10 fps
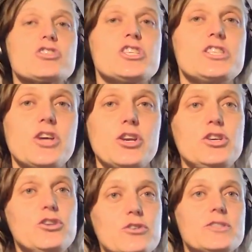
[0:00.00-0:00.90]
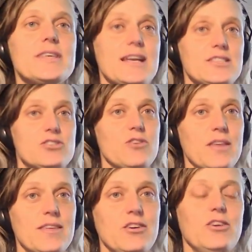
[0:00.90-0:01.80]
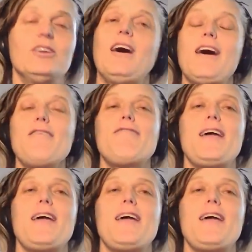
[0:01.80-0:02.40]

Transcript: she's going to use that strength in her life